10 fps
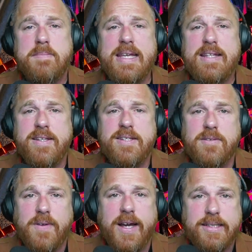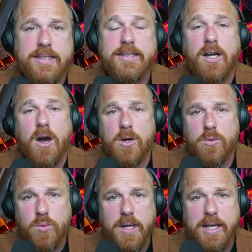me, these devices are
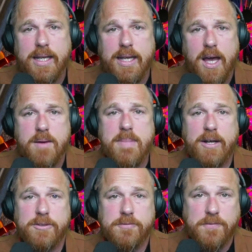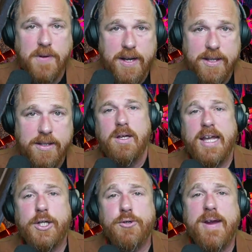really about fun and
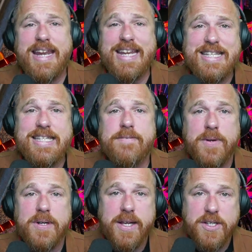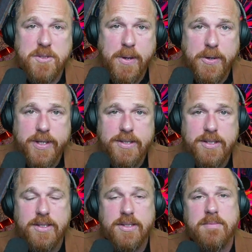creating different
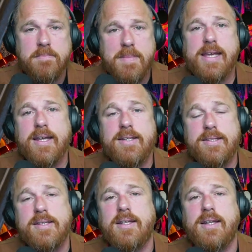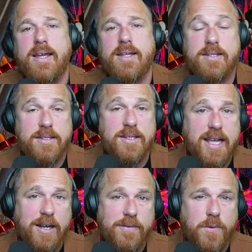experiences, making Disneyland, Disney's
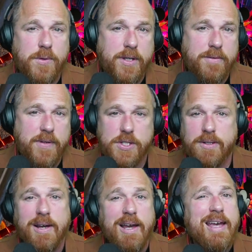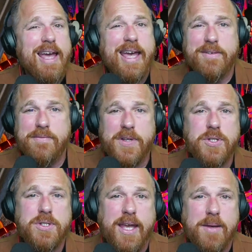California Adventure, and
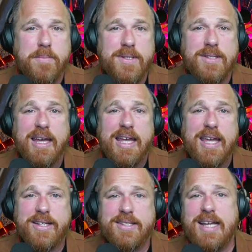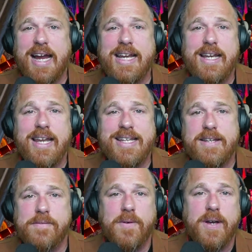Avengers Campus exciting and
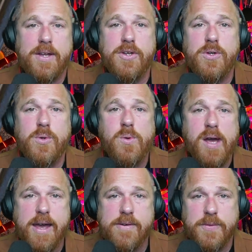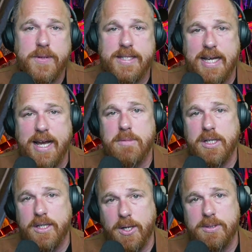different and new every time you
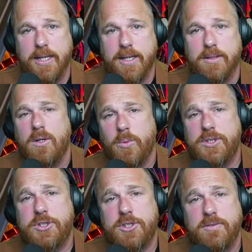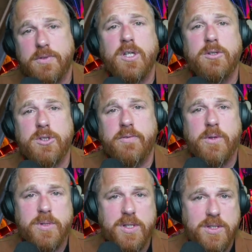go there. Which, for those of
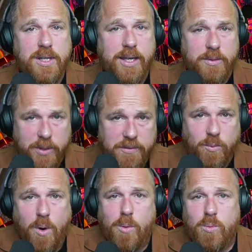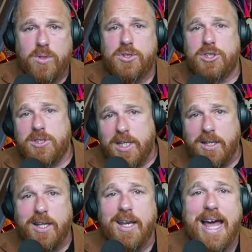you that say, if Walt was
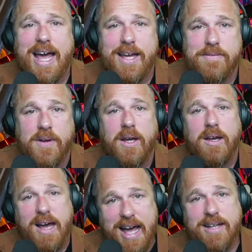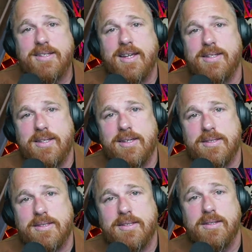still alive, I say
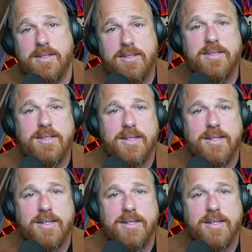this is